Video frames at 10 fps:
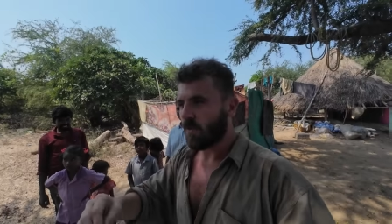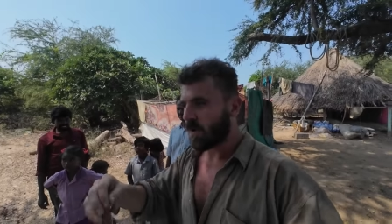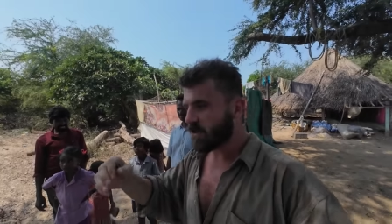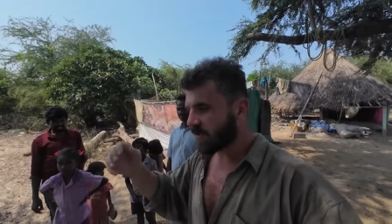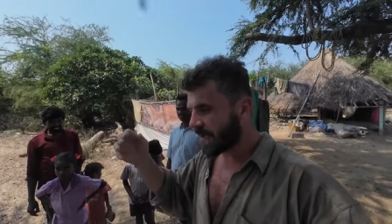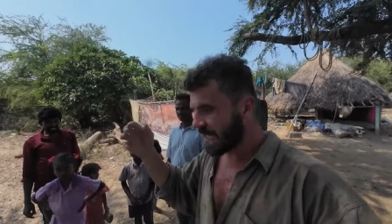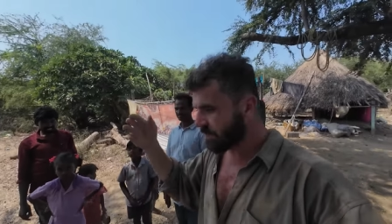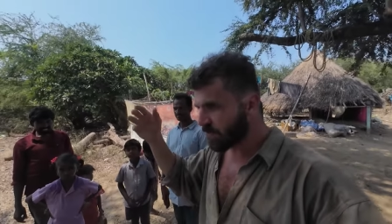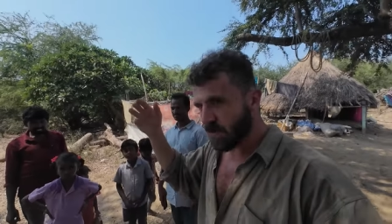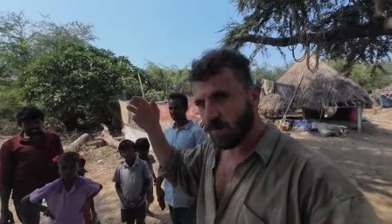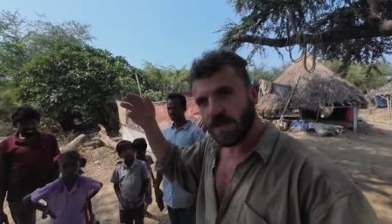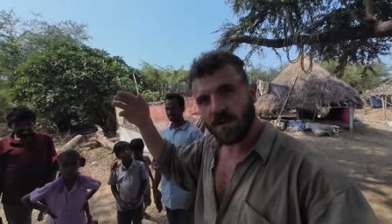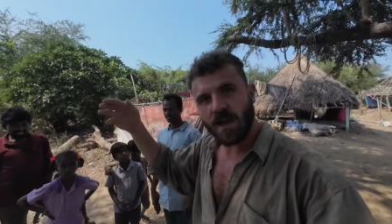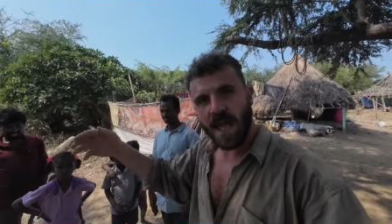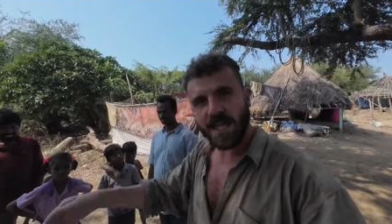where you can live in your own
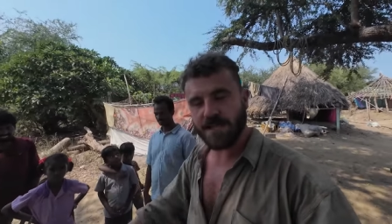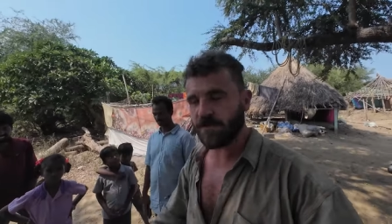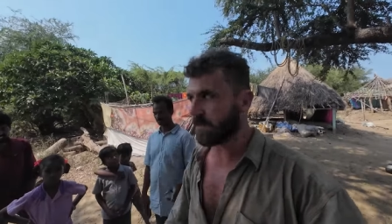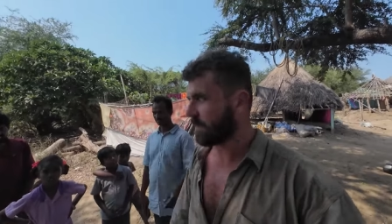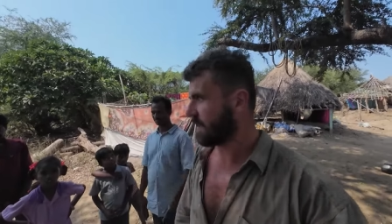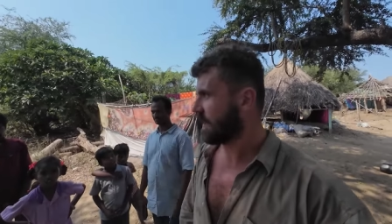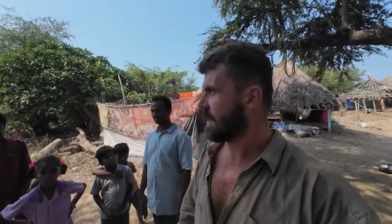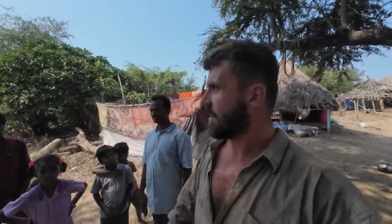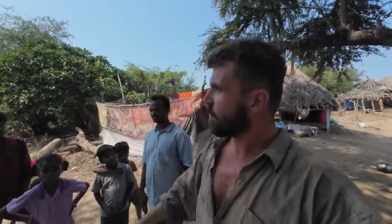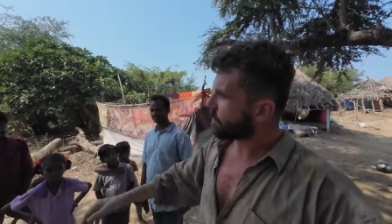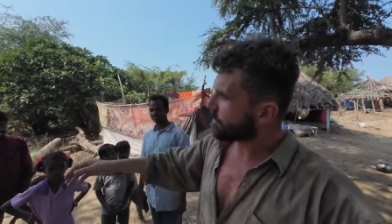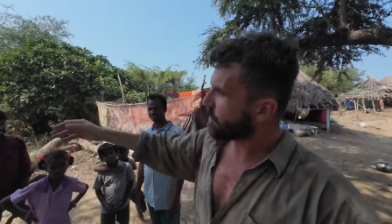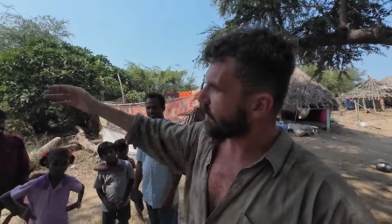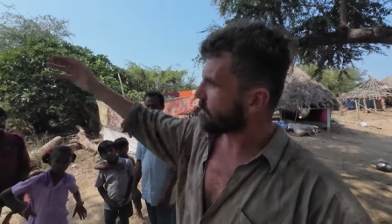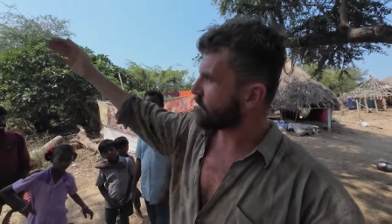little haven? We've
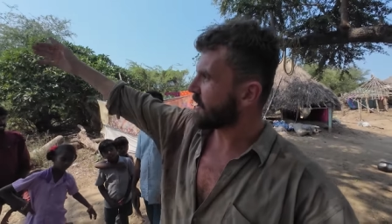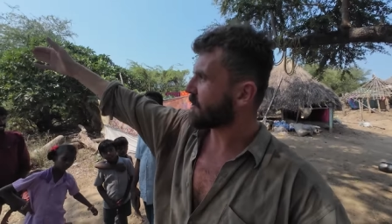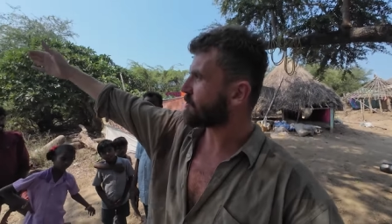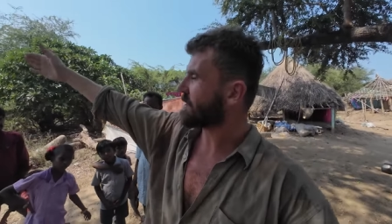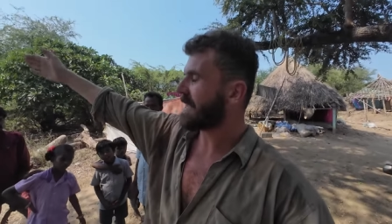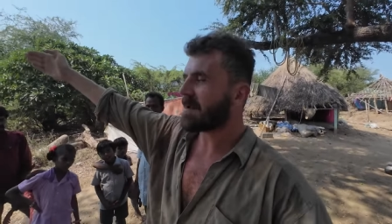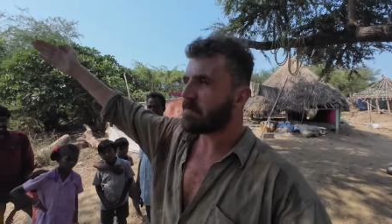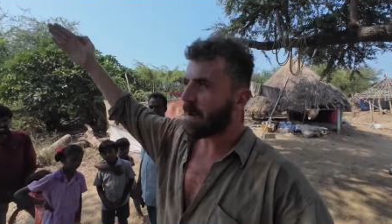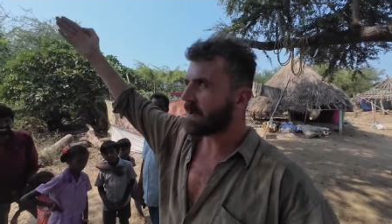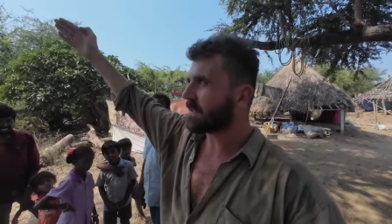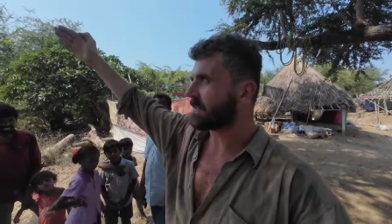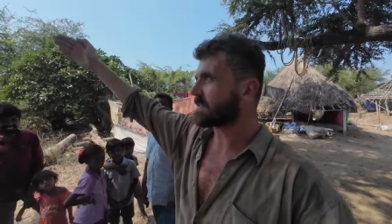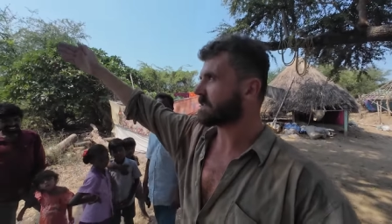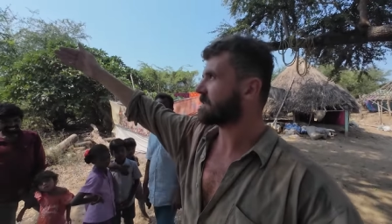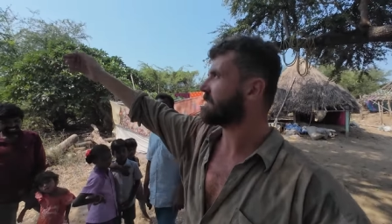got fish in
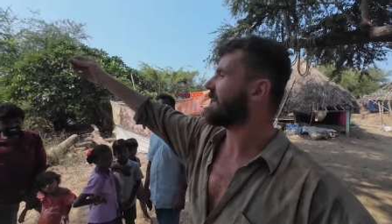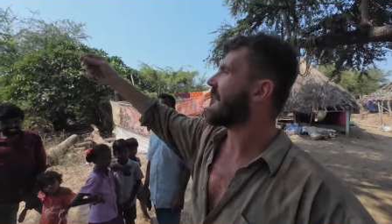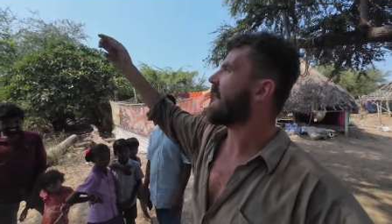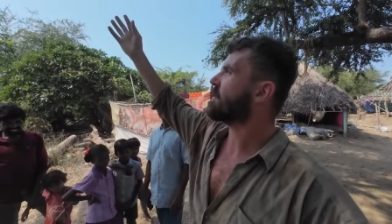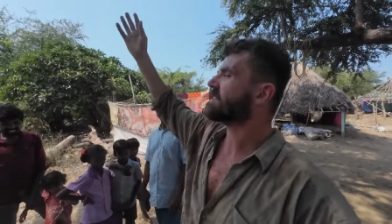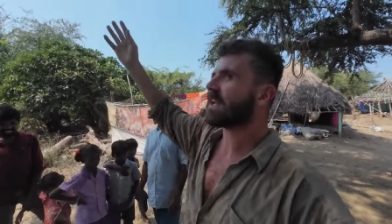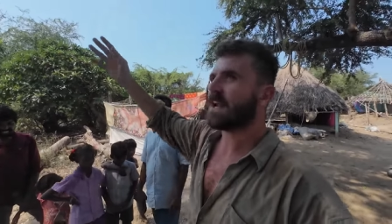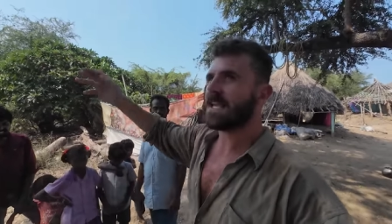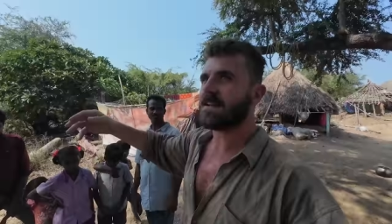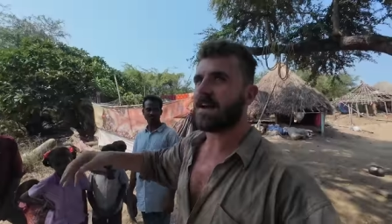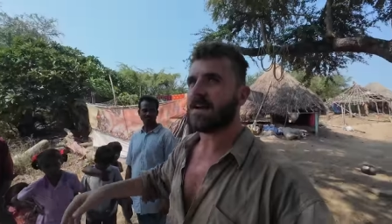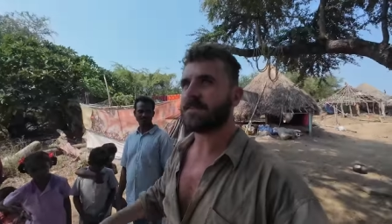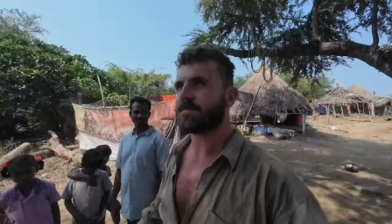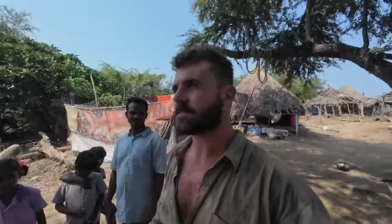abundance. The air is cleaner.